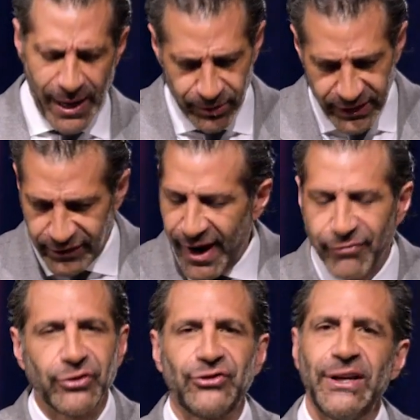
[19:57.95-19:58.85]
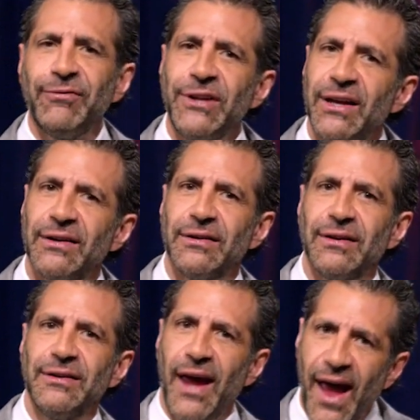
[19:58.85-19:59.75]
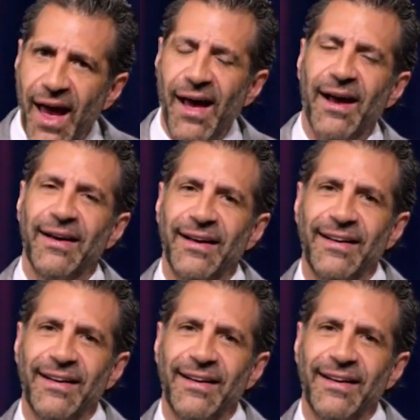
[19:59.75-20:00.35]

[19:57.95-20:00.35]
I believe I've received it. Yeah.